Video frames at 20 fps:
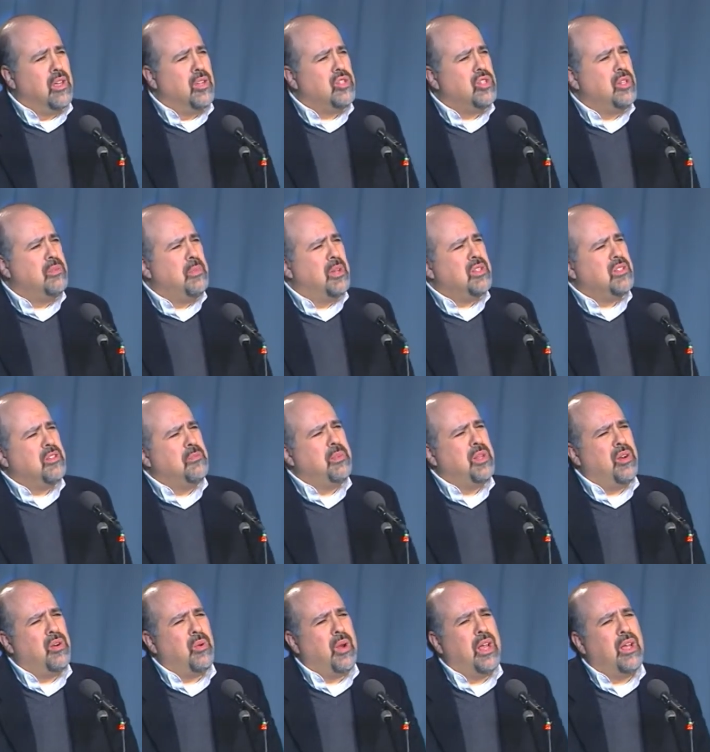She must have
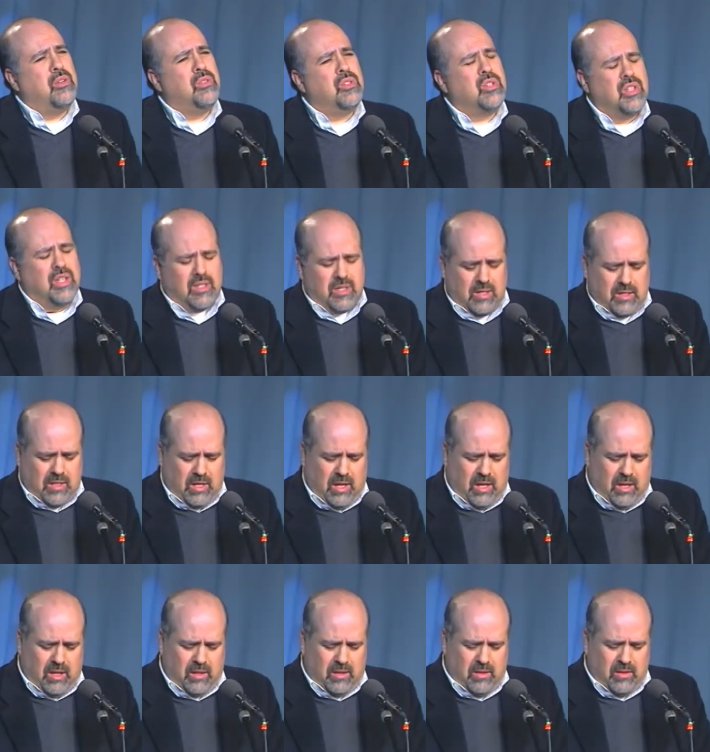been around
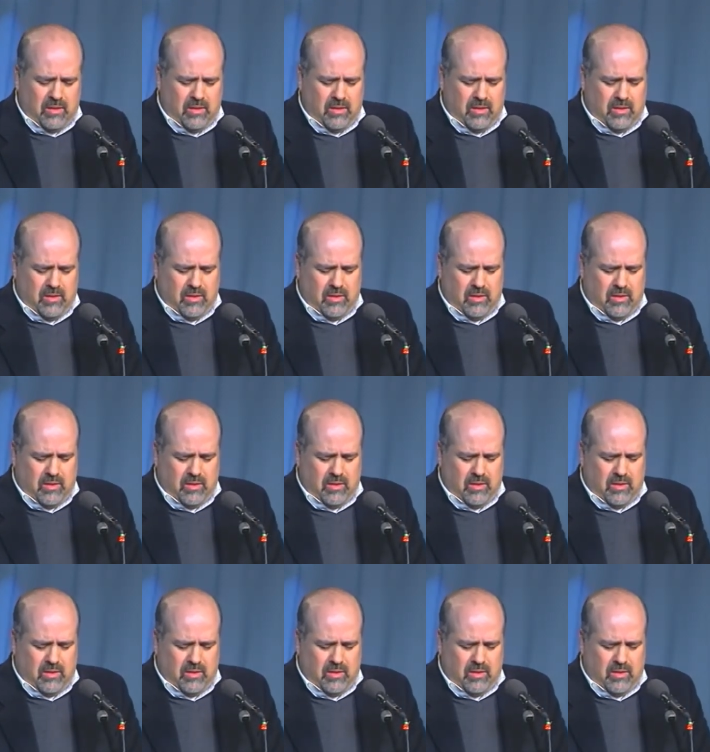16.